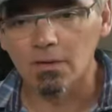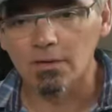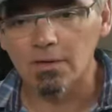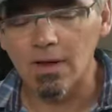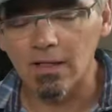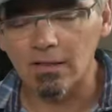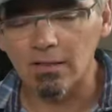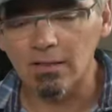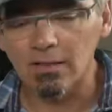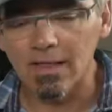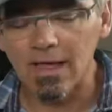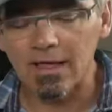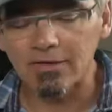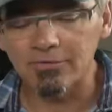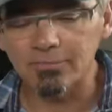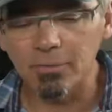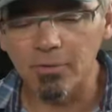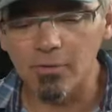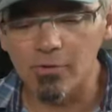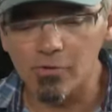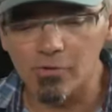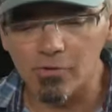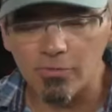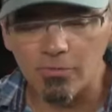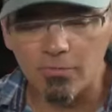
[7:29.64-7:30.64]
Now, the last
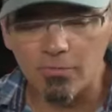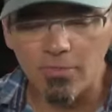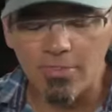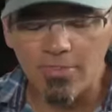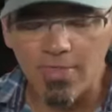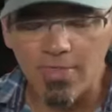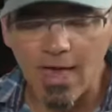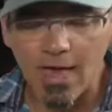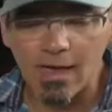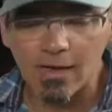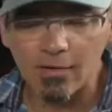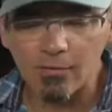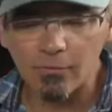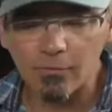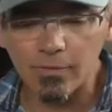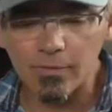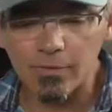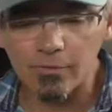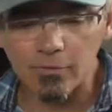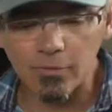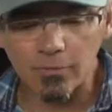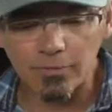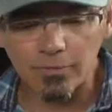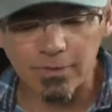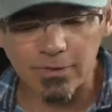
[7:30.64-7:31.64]
poem that we
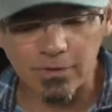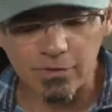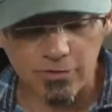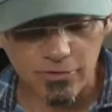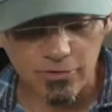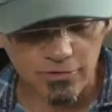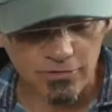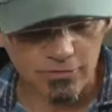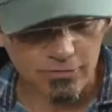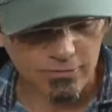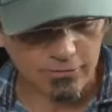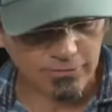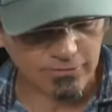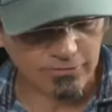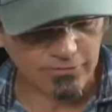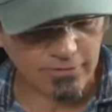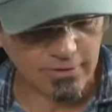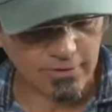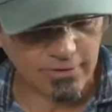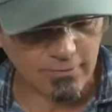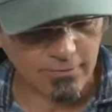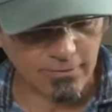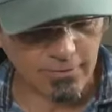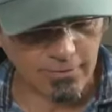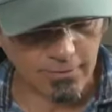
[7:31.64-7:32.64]
will be
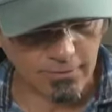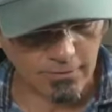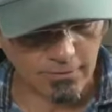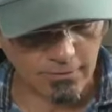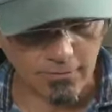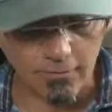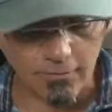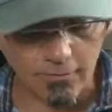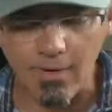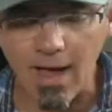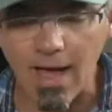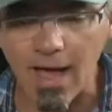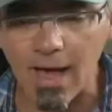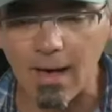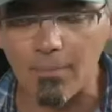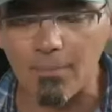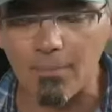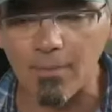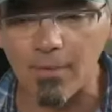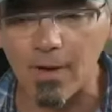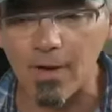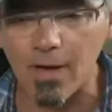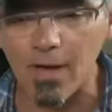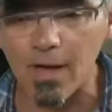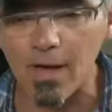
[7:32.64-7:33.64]
using will wrap
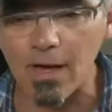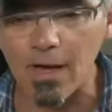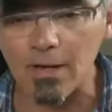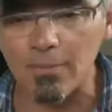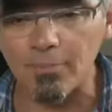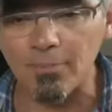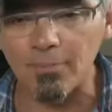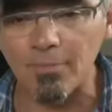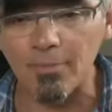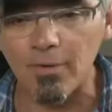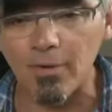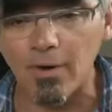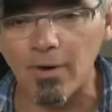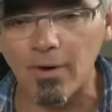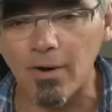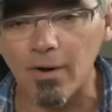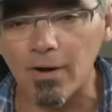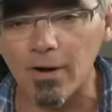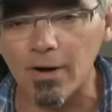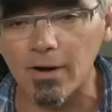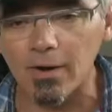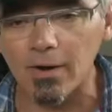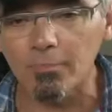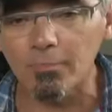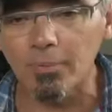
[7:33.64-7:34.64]
up
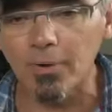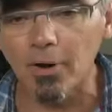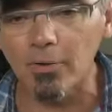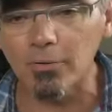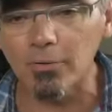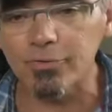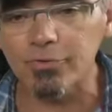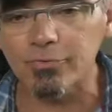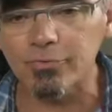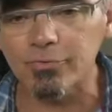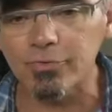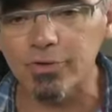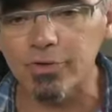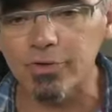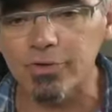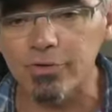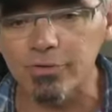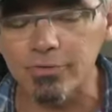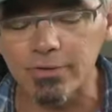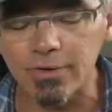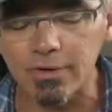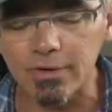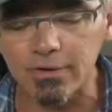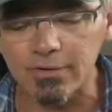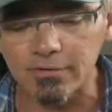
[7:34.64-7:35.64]
our poetry
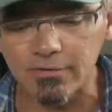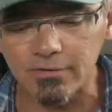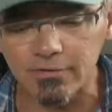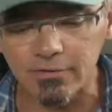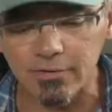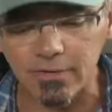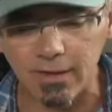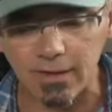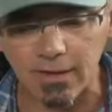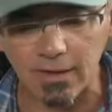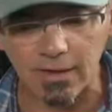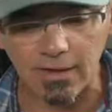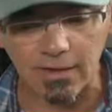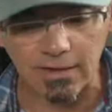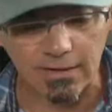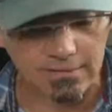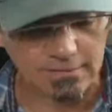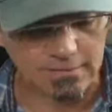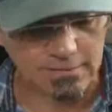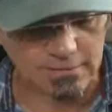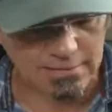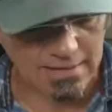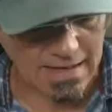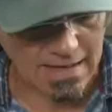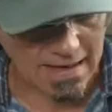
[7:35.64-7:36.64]
unit
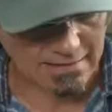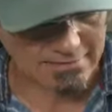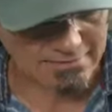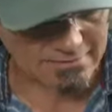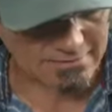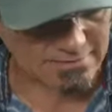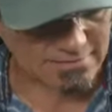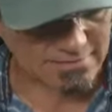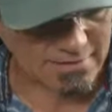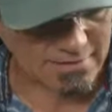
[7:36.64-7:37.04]
and the last